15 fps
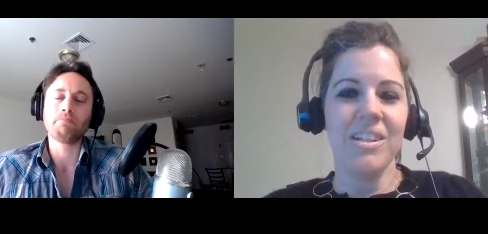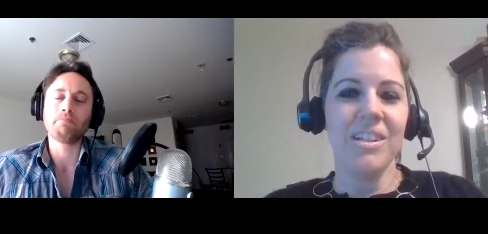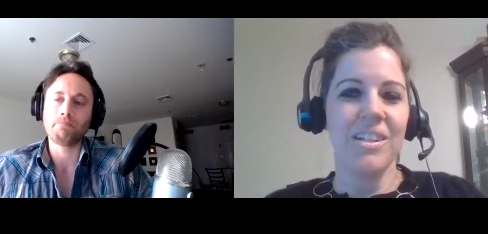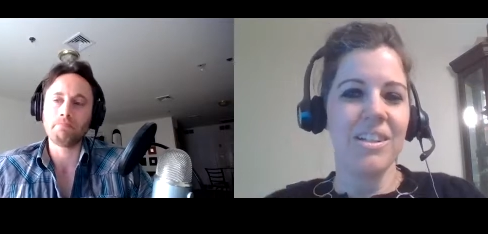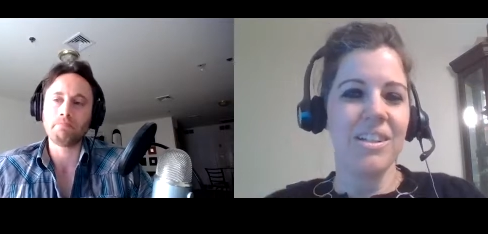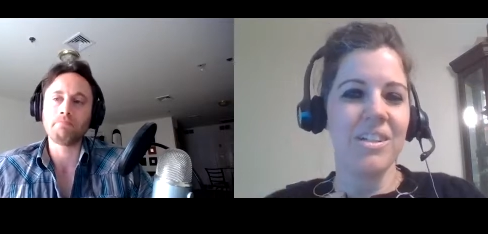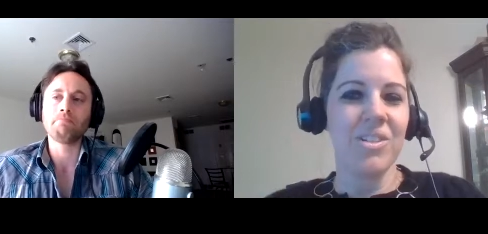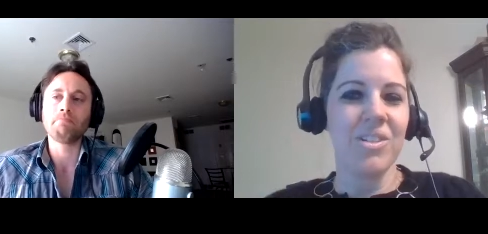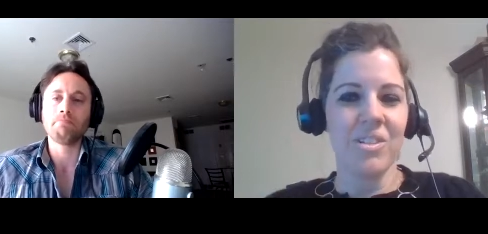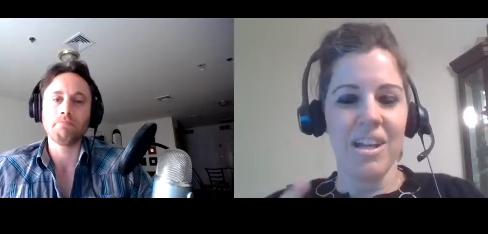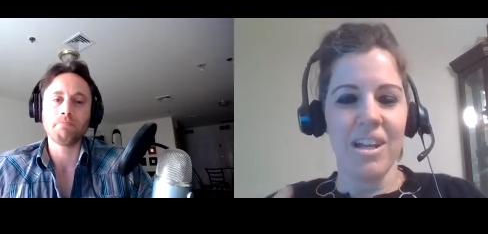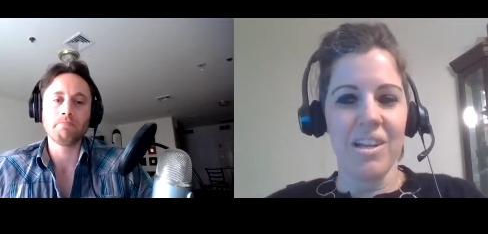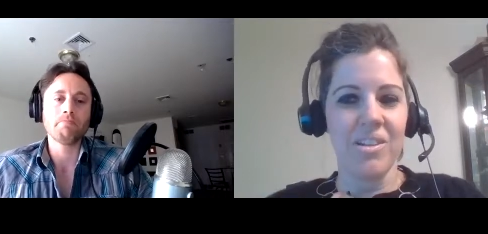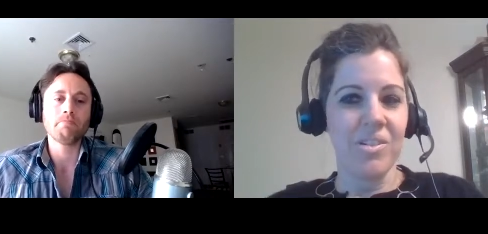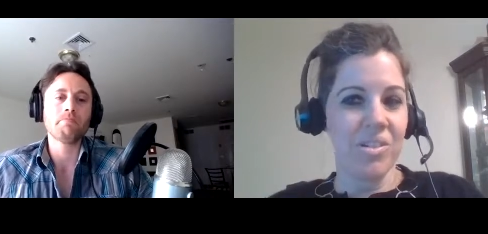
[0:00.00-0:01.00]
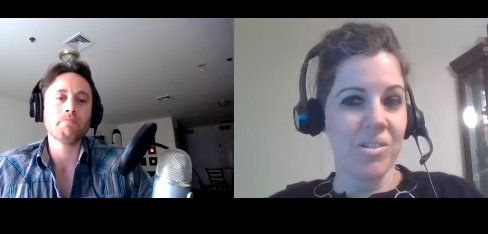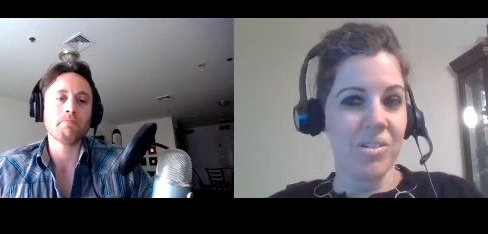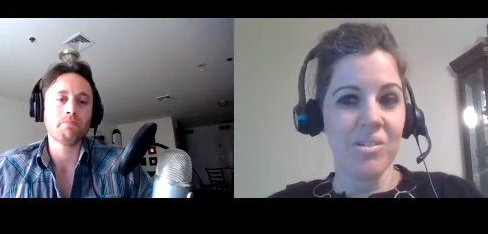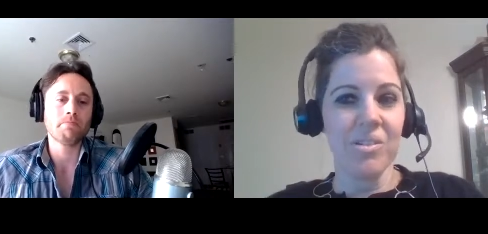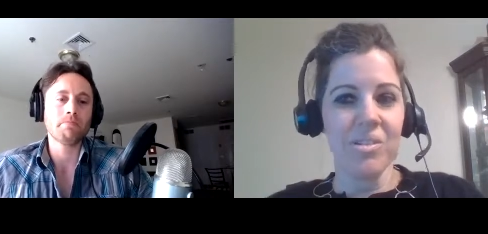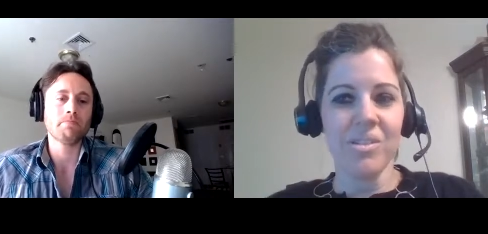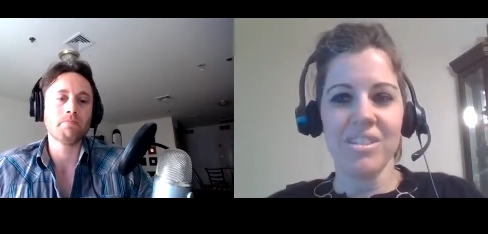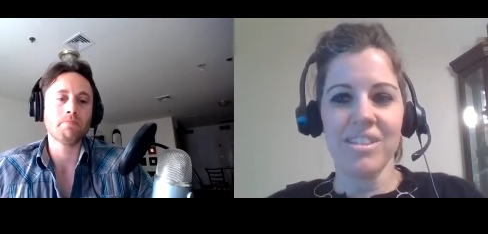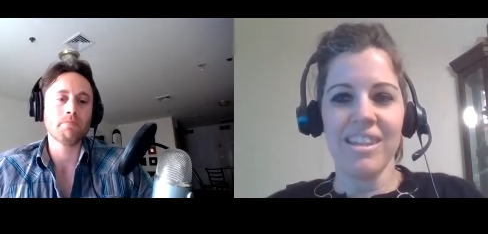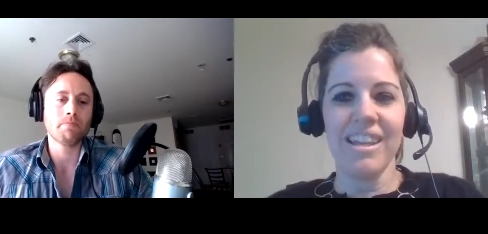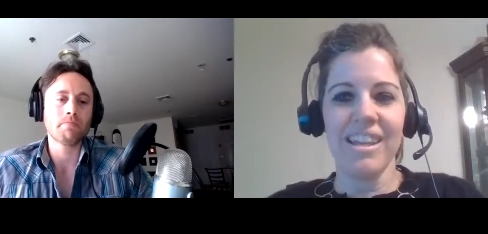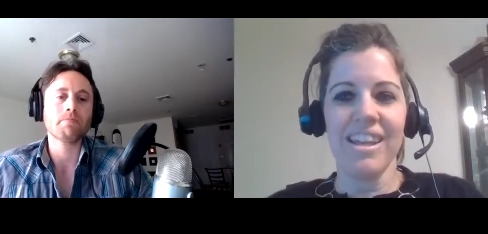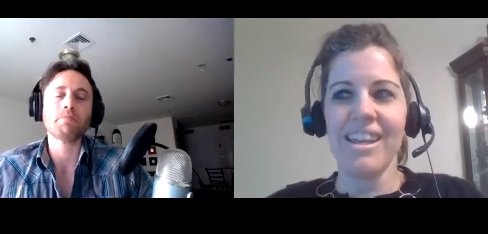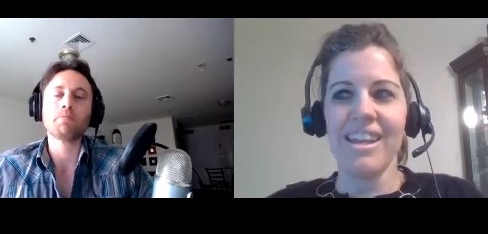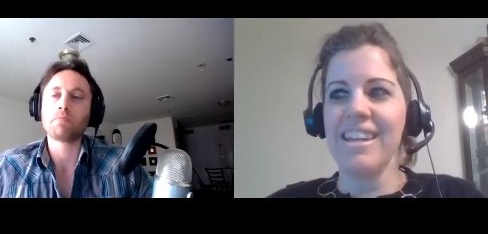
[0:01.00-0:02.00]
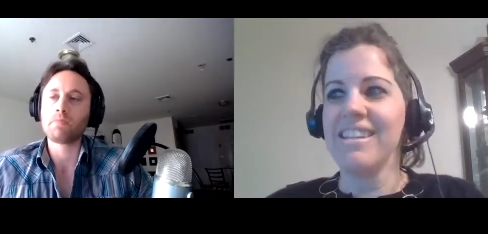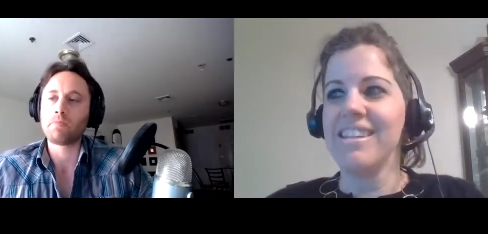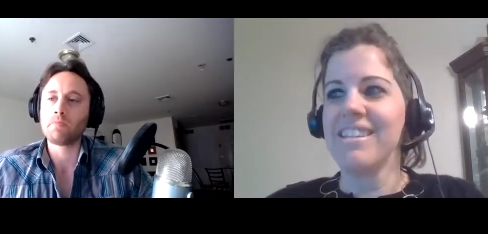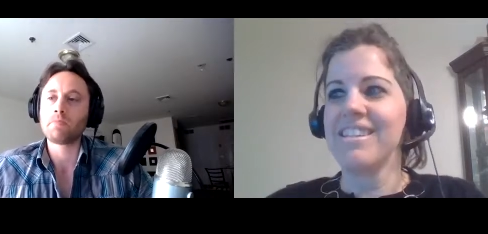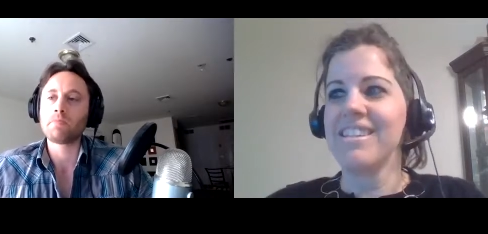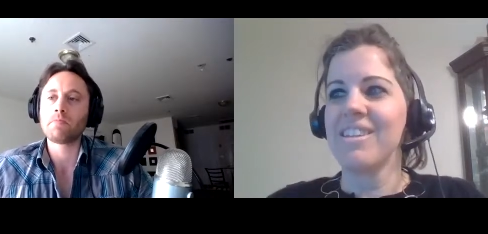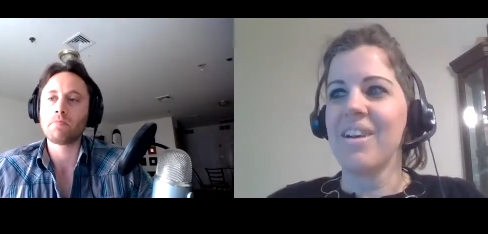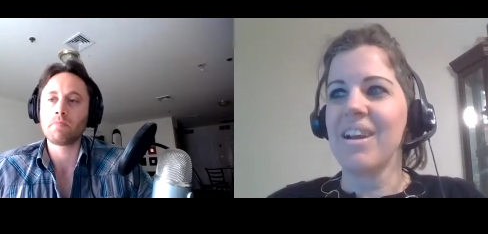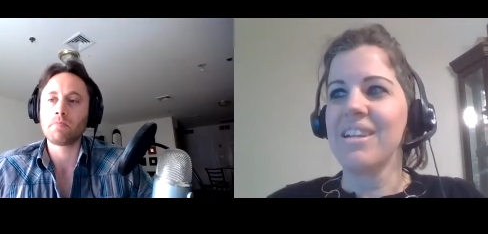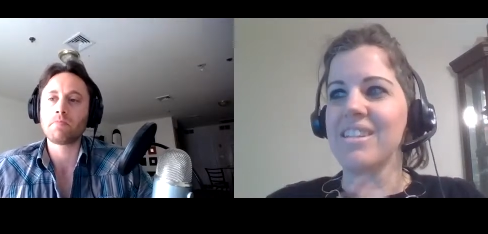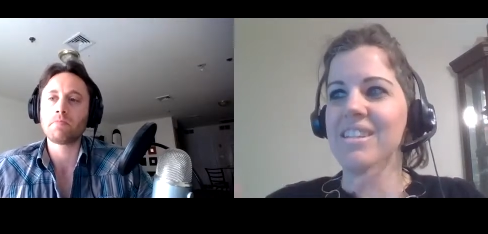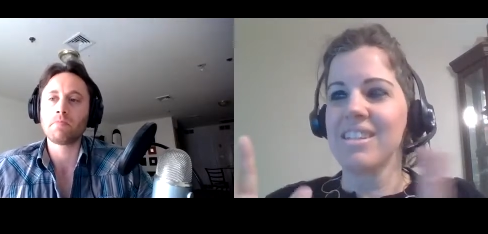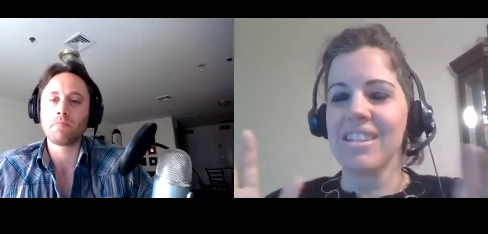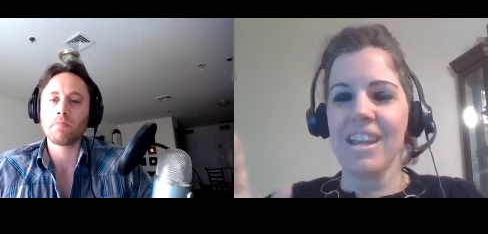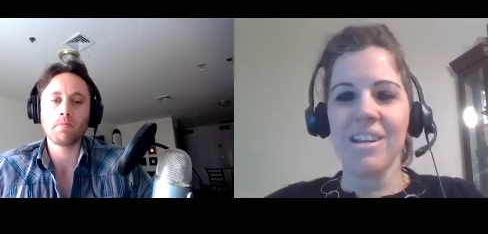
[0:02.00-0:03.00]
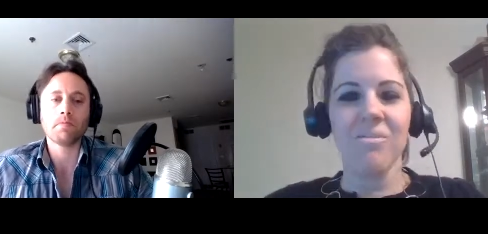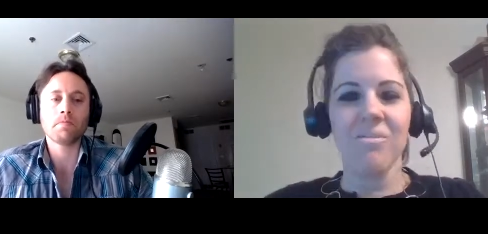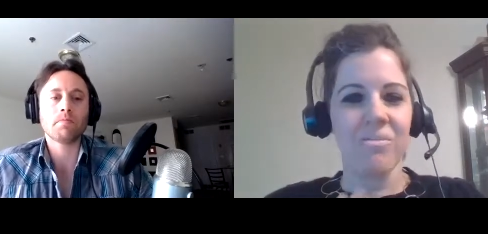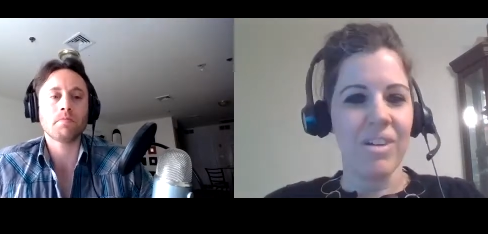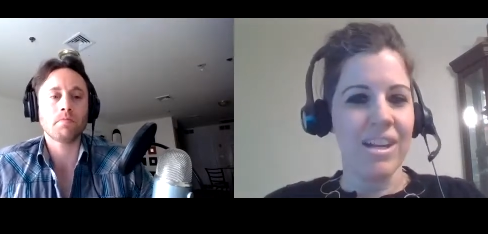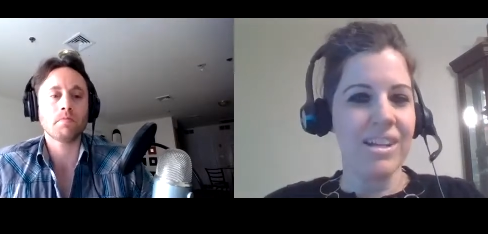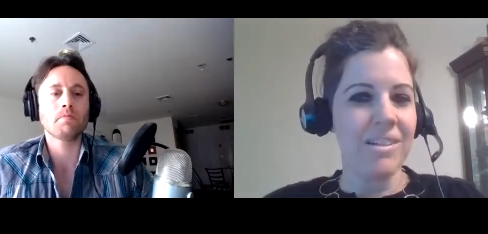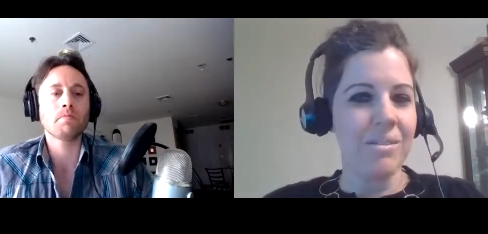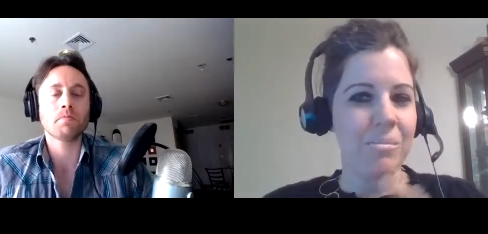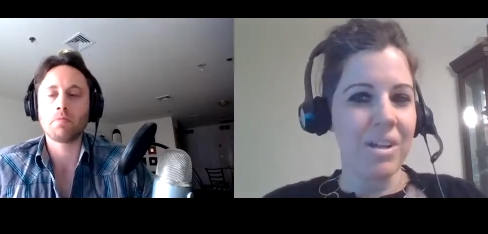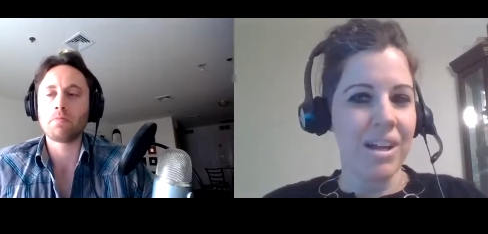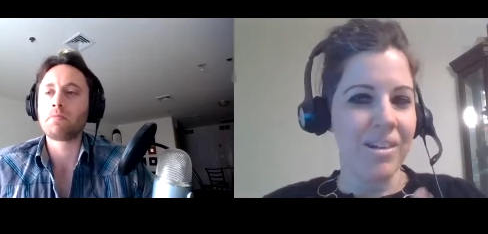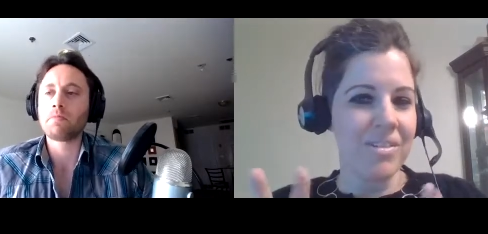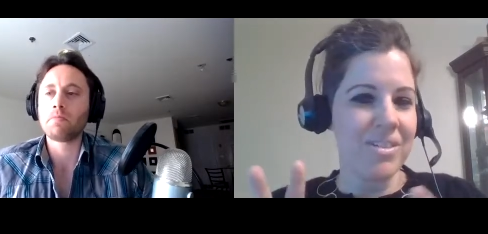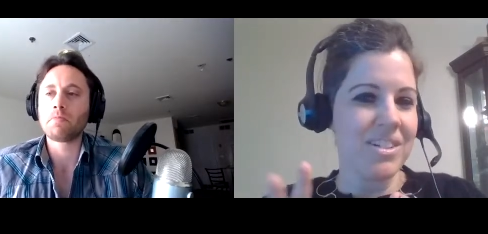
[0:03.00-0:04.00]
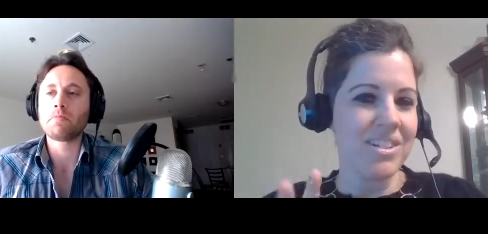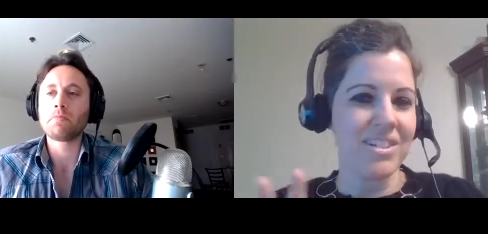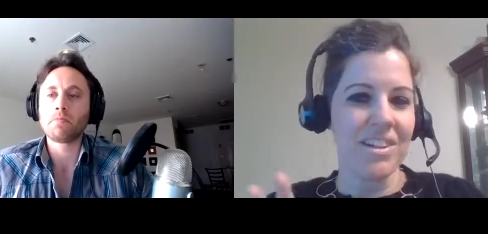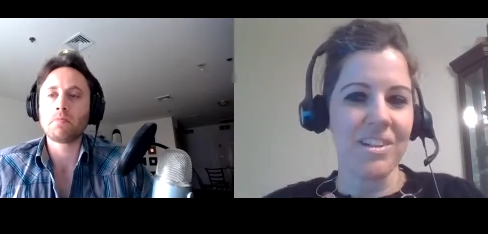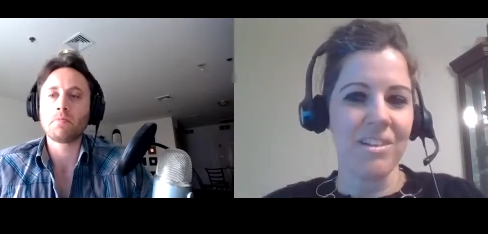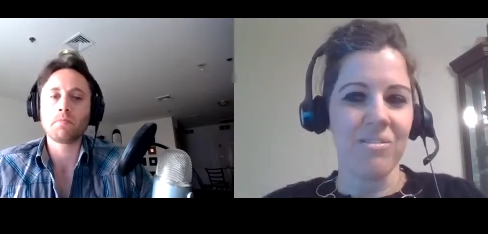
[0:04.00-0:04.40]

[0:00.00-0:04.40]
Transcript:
Speaker 1: good uh, journals, and so I just kind of random. I would just call it